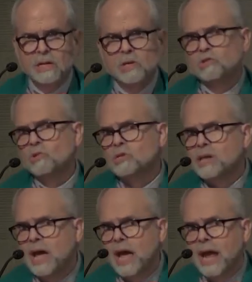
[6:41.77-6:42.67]
So
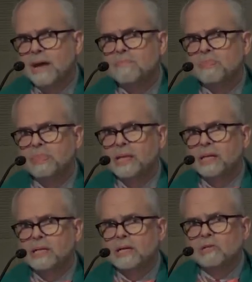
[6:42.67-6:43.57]
today
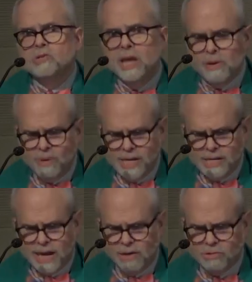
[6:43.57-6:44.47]
we
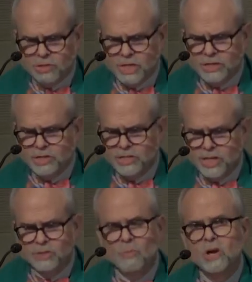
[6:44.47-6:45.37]
encounter Jesus
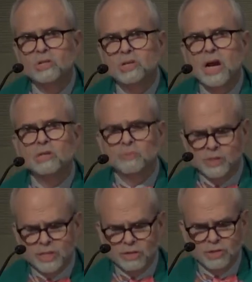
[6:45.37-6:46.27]
as Mark's gospel
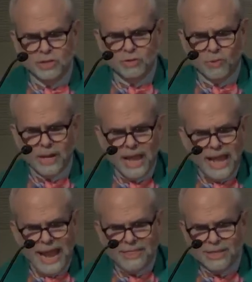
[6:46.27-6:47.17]
tells the story,
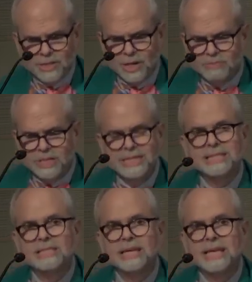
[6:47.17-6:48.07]
and the subject
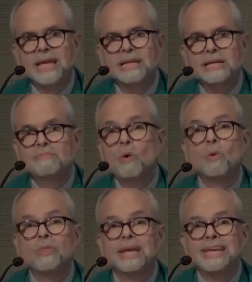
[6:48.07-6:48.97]
is the kingdom
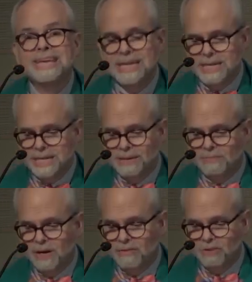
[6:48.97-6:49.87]
or the
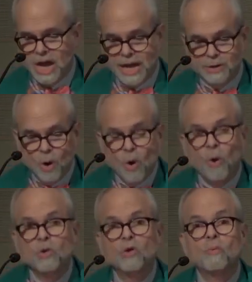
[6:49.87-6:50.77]
kingdom of God,
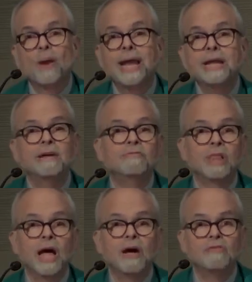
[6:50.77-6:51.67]
or the reign of
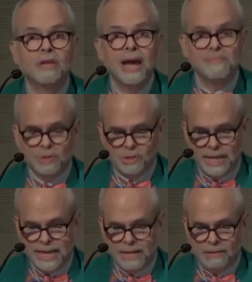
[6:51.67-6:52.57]
love, capital
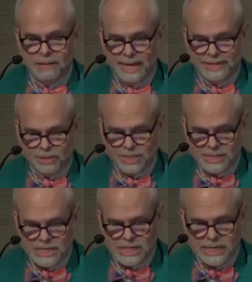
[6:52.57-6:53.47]
L, as in
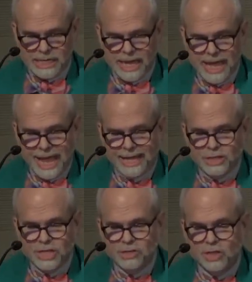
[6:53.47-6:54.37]
God. And
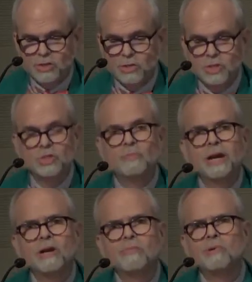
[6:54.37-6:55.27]
Jesus uses
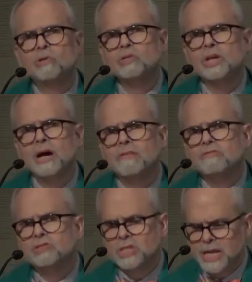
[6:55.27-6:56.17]
parables of
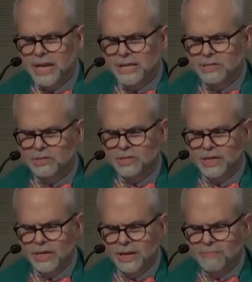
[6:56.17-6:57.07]
seeds
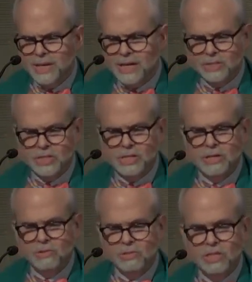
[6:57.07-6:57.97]
because he
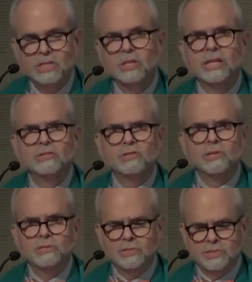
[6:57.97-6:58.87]
knows his
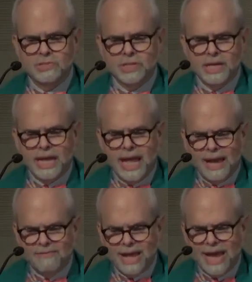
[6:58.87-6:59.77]
listeners
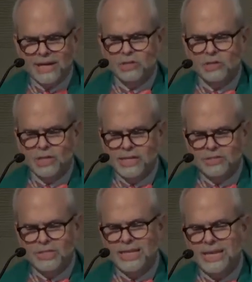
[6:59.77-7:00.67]
have actually
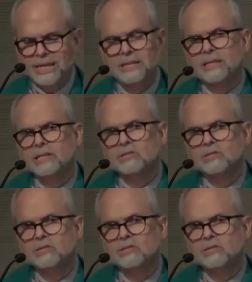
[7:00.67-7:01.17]
seen this